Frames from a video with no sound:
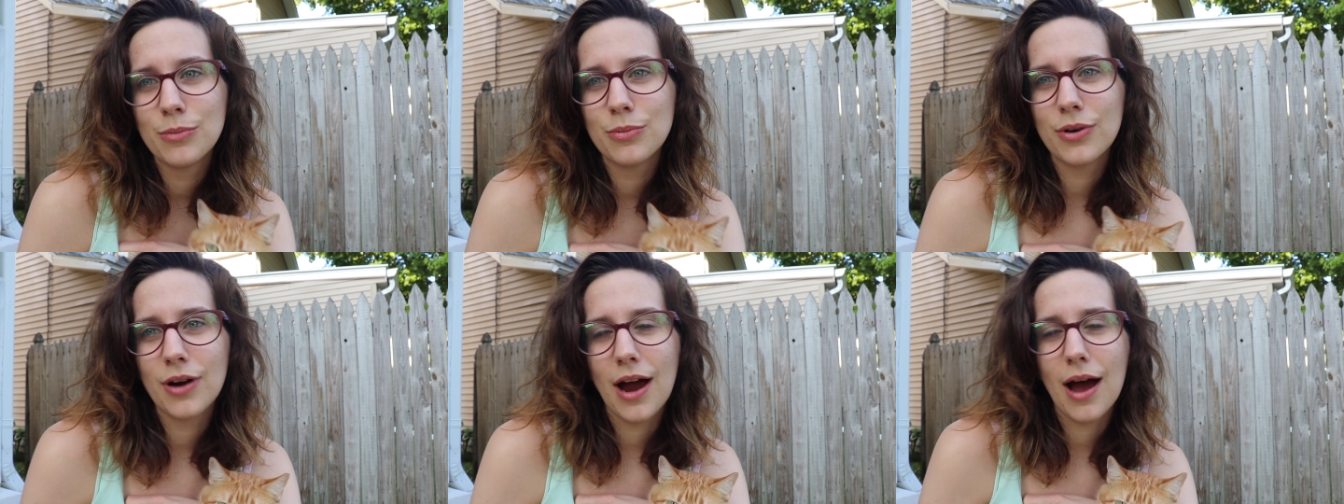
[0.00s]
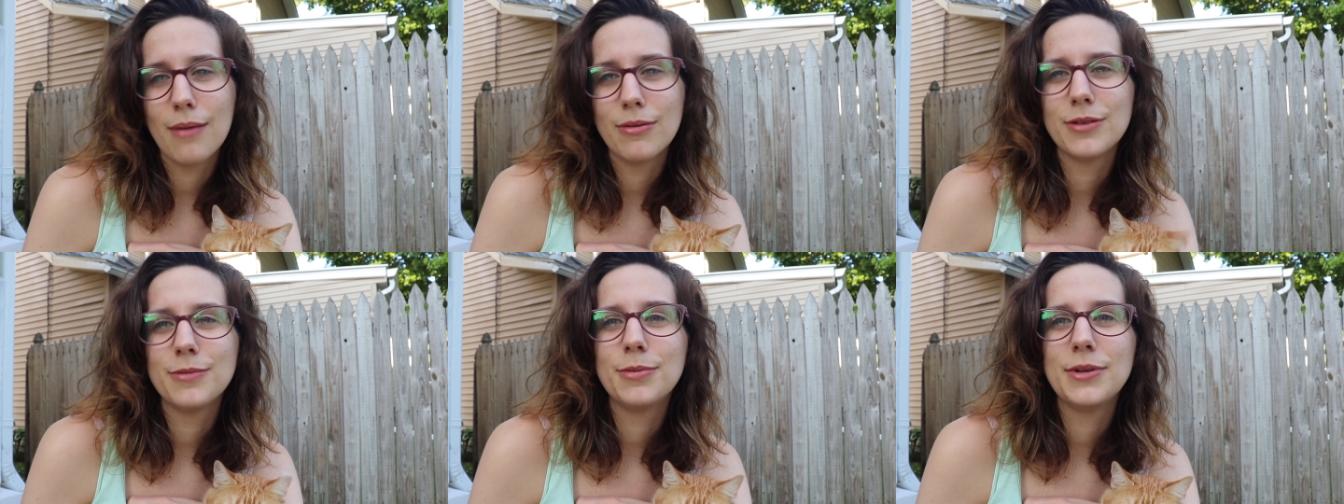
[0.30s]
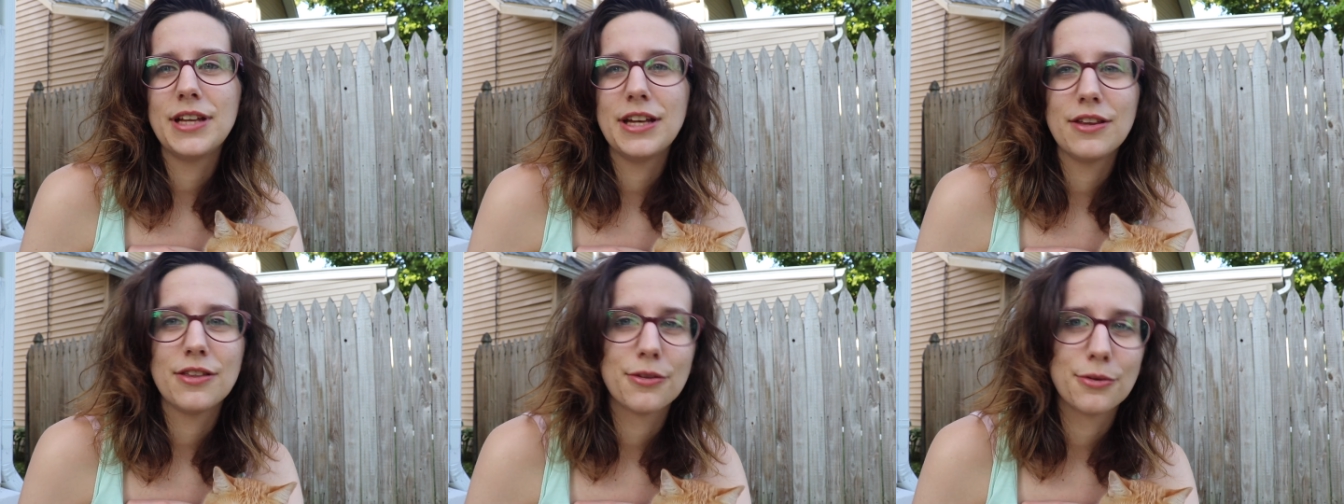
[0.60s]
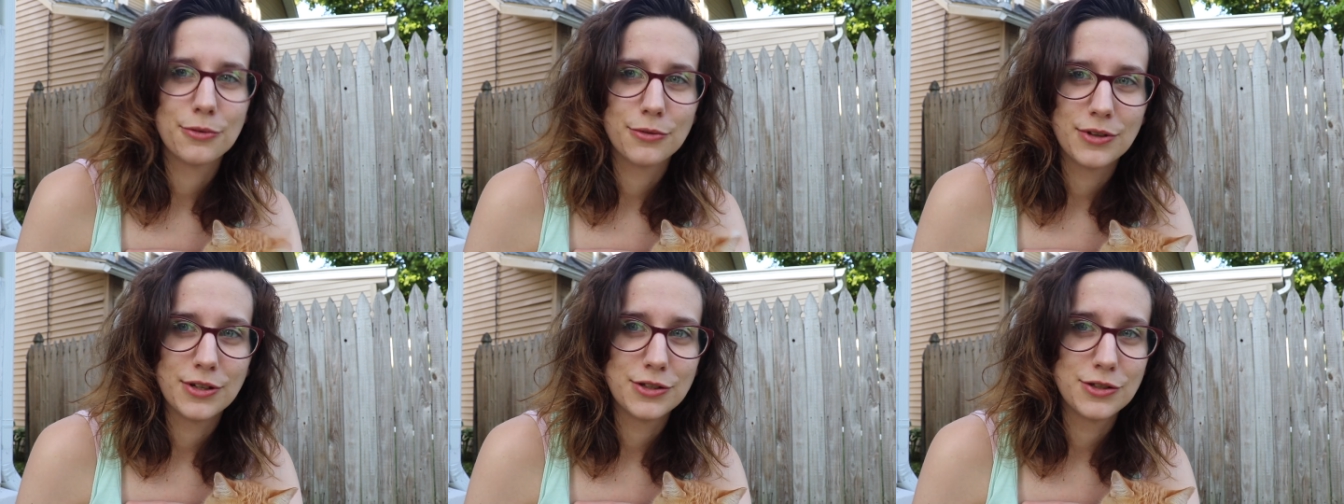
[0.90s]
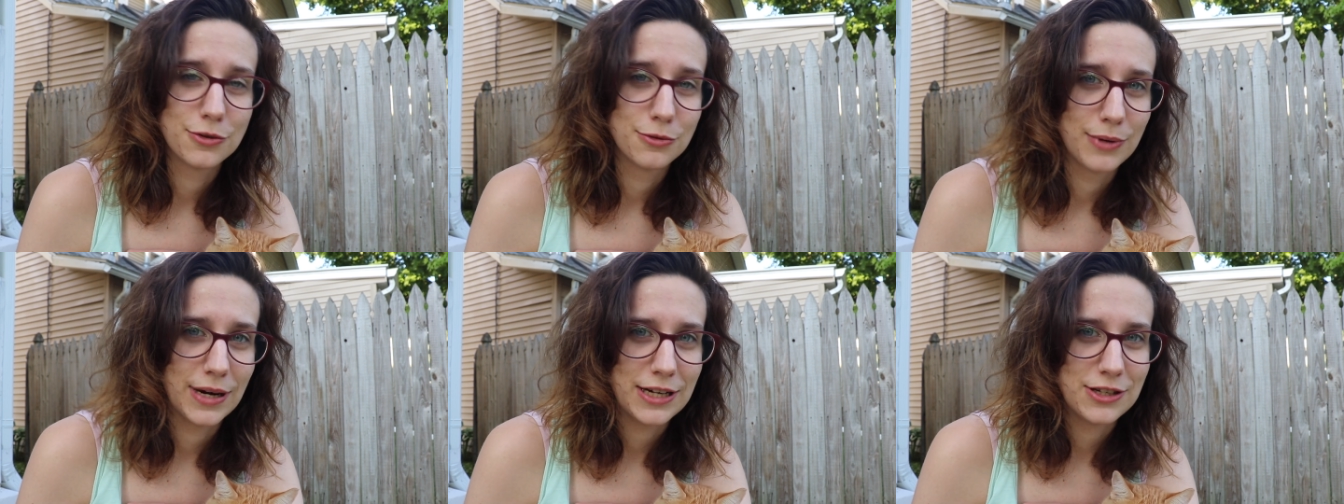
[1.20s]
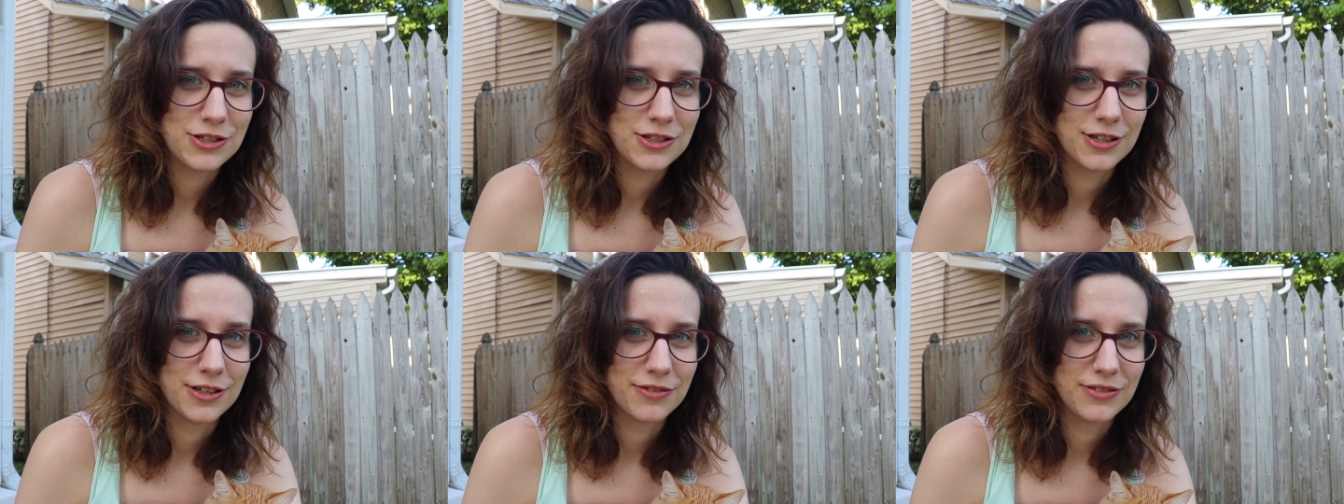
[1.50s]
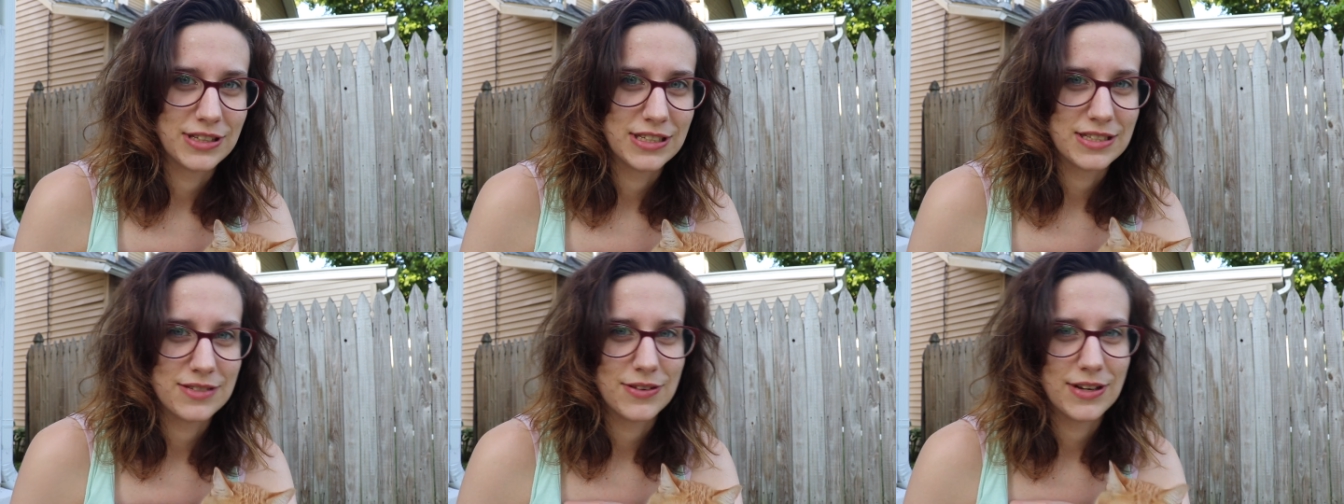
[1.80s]
probably through the duration
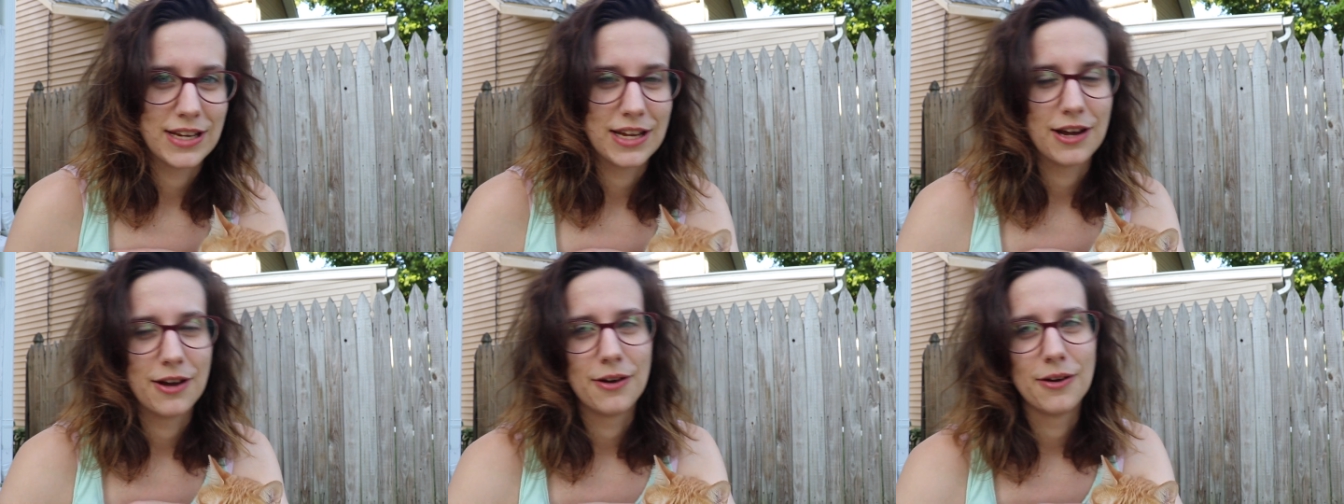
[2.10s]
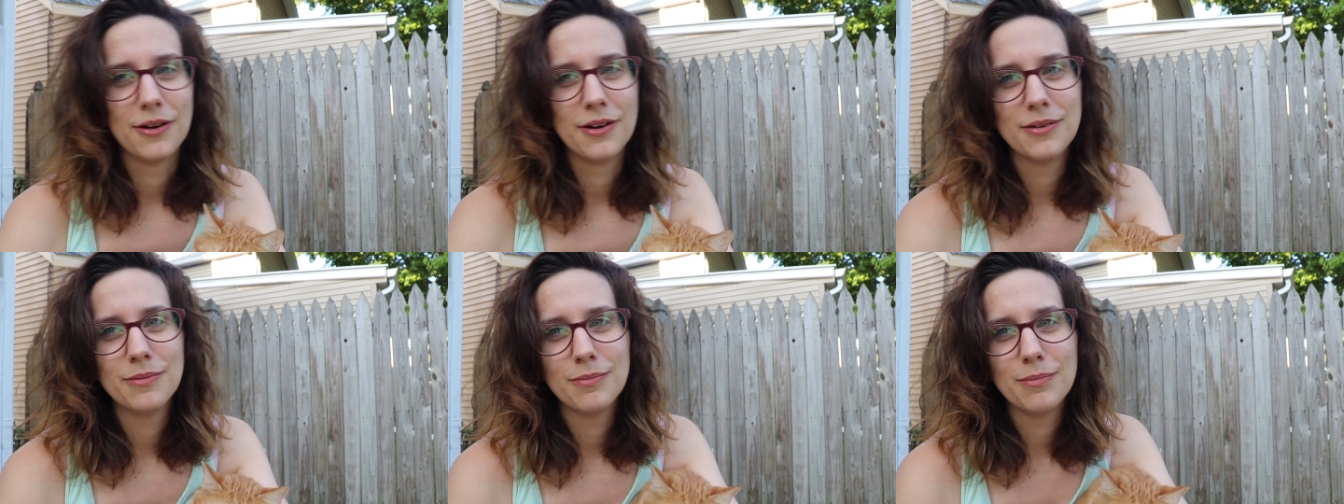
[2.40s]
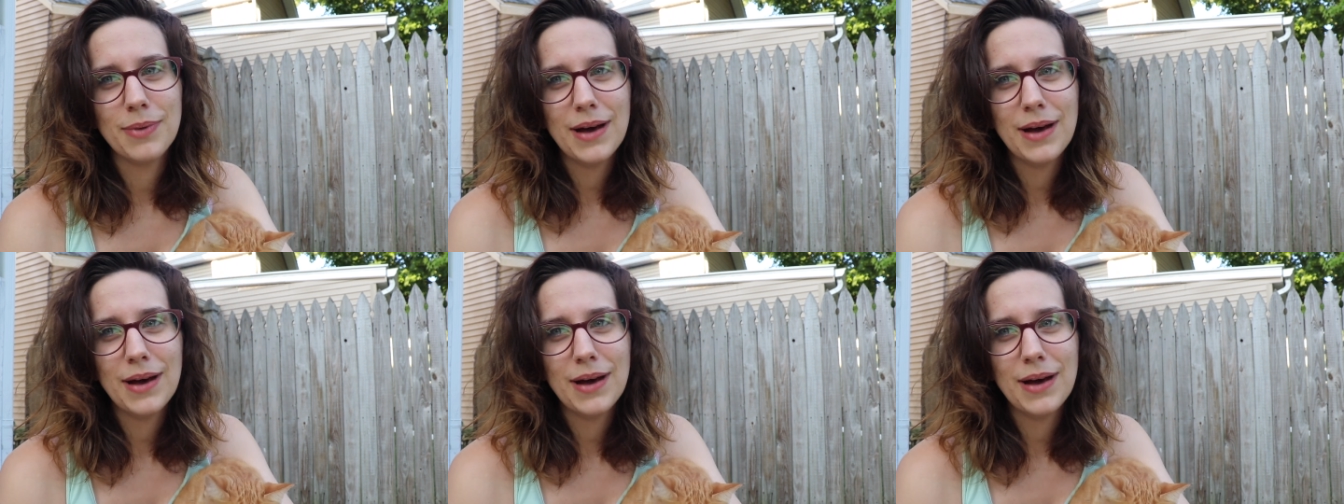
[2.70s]
of this video,